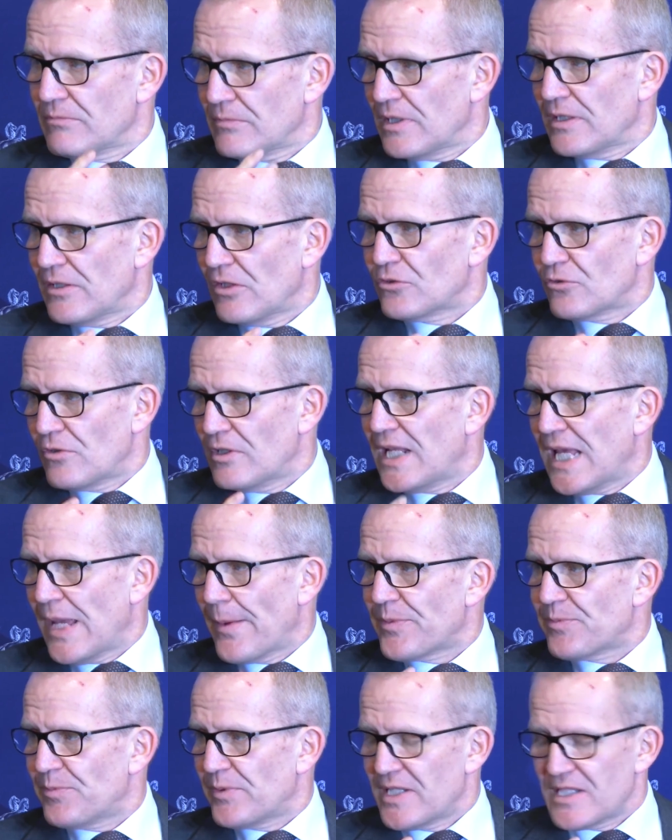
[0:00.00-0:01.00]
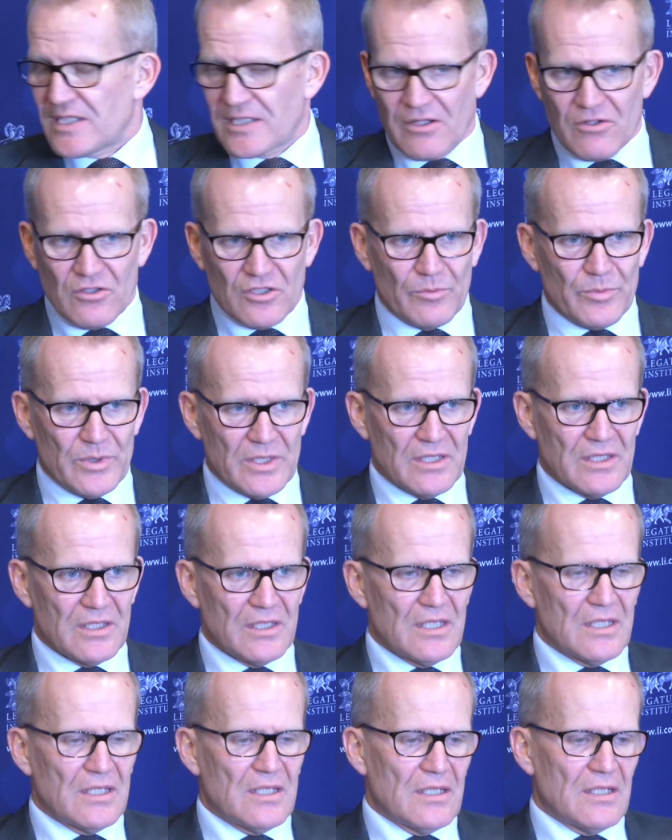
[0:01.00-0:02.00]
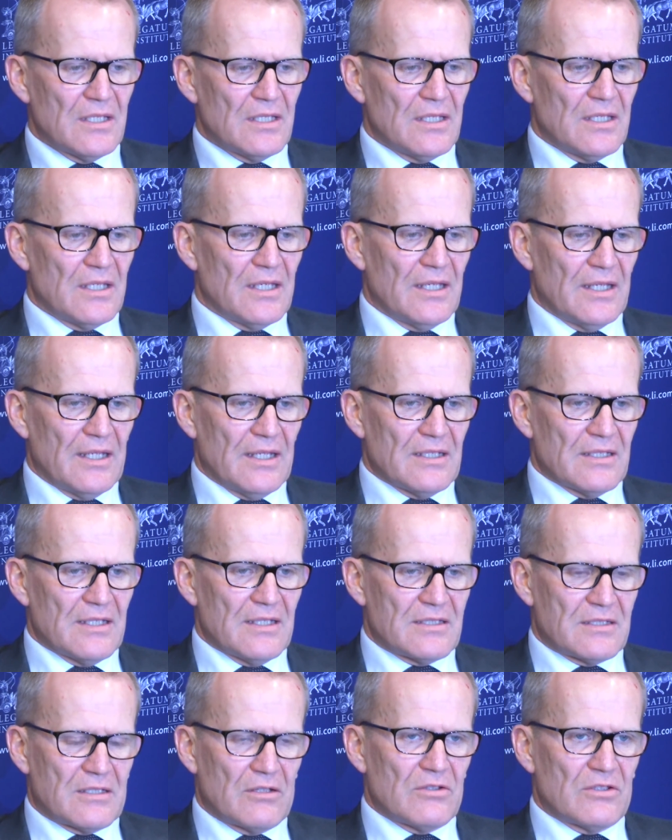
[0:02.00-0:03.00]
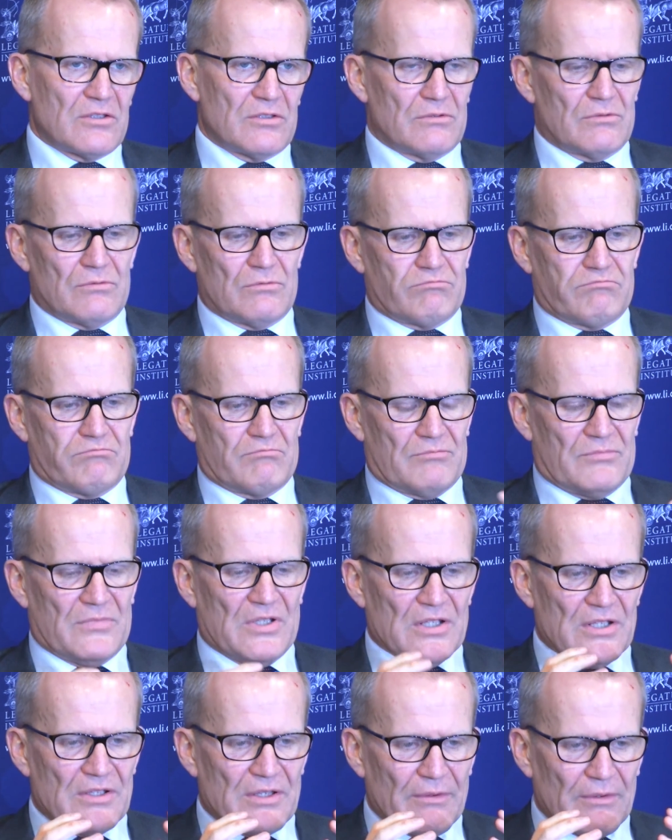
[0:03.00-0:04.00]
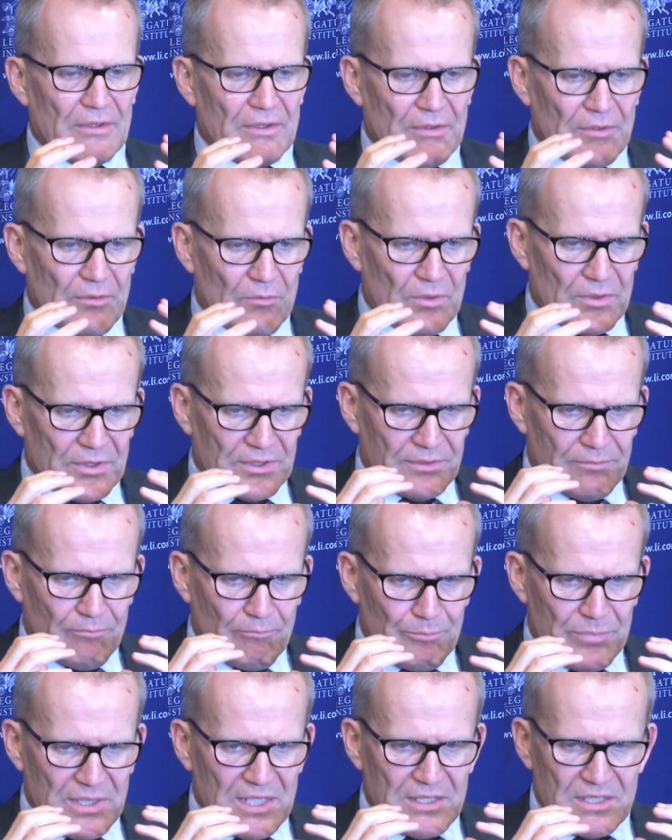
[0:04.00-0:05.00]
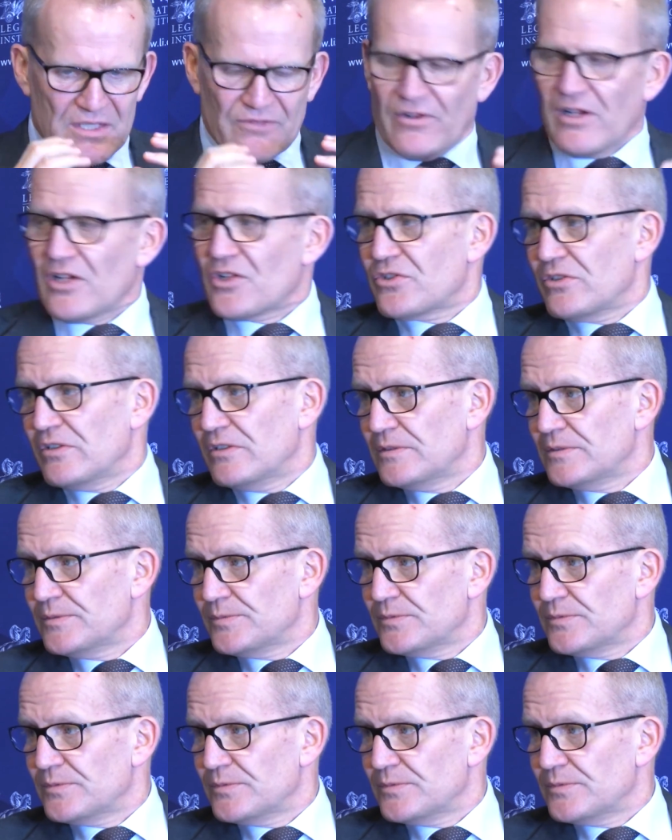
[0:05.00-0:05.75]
not collapse, but it's going to be, it, it's going to uh, be dysfunctional.